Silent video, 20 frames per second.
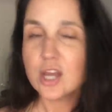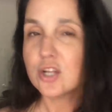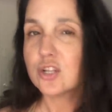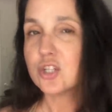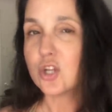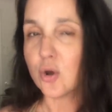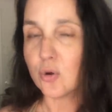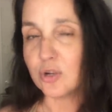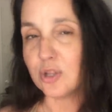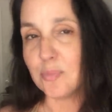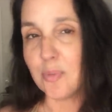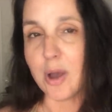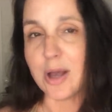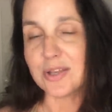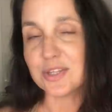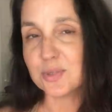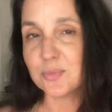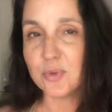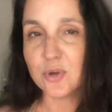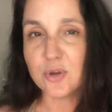Totally
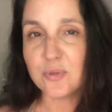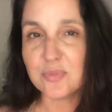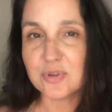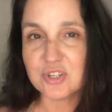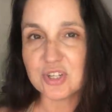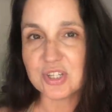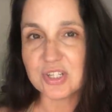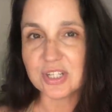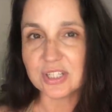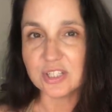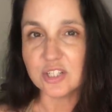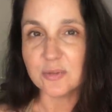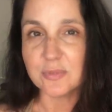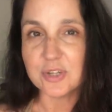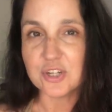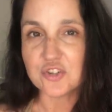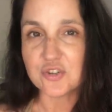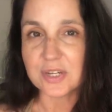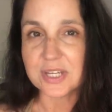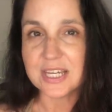possible, but just a little
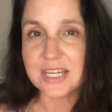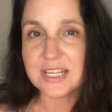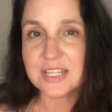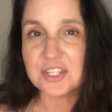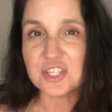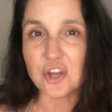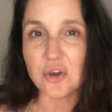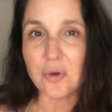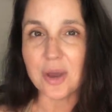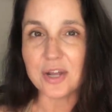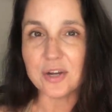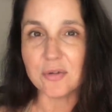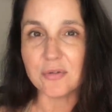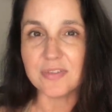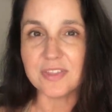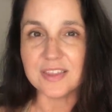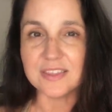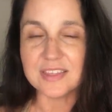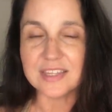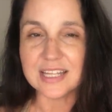bit tricky. So I don't
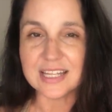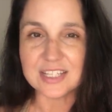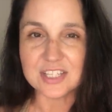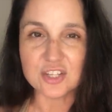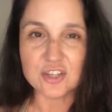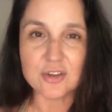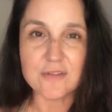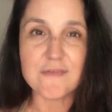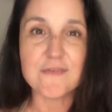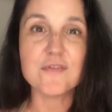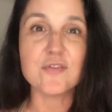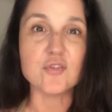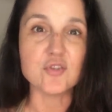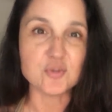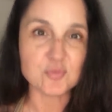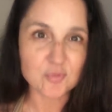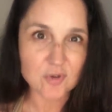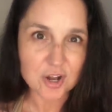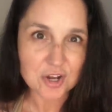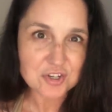think that that's a good
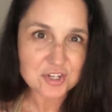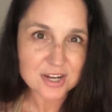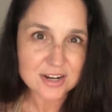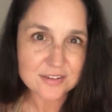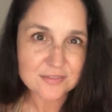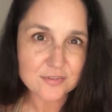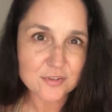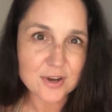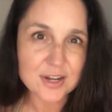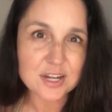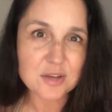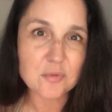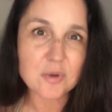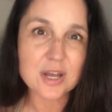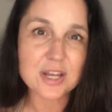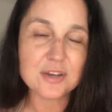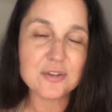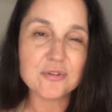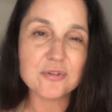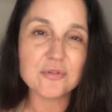first project for
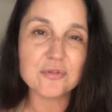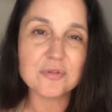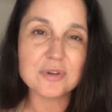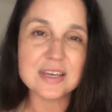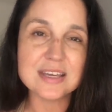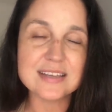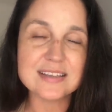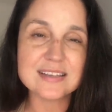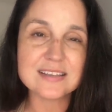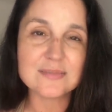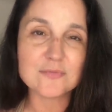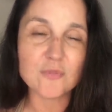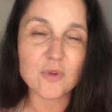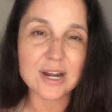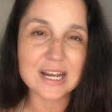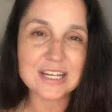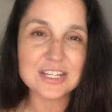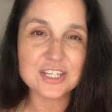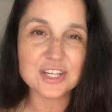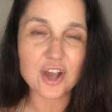anyone who is
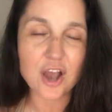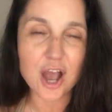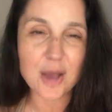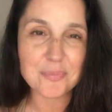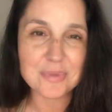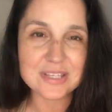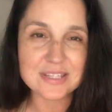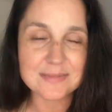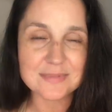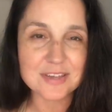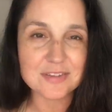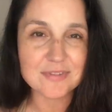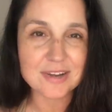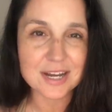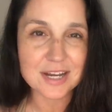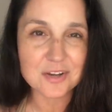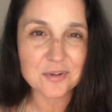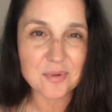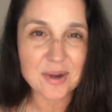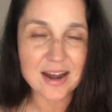wanting to copy something
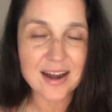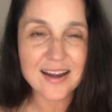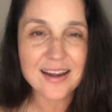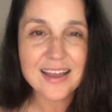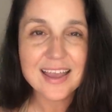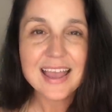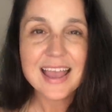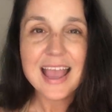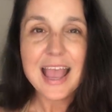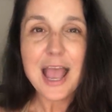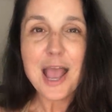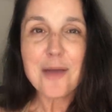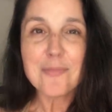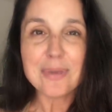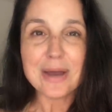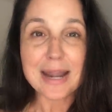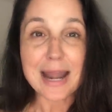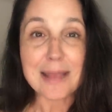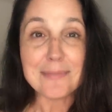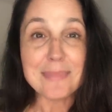ready to wear.
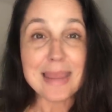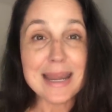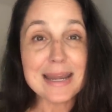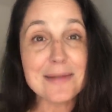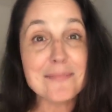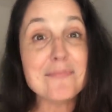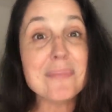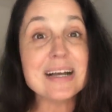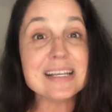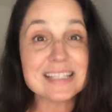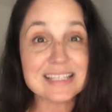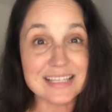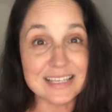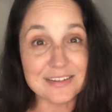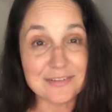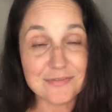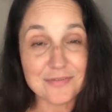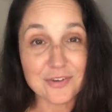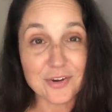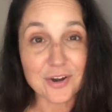But I made a
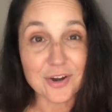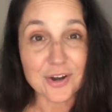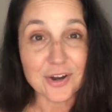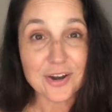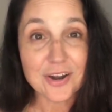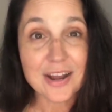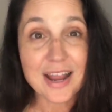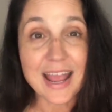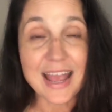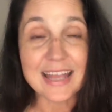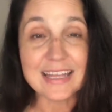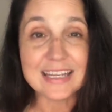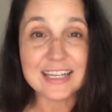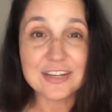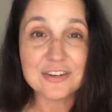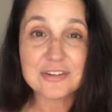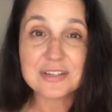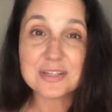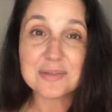muslin for her, and here's the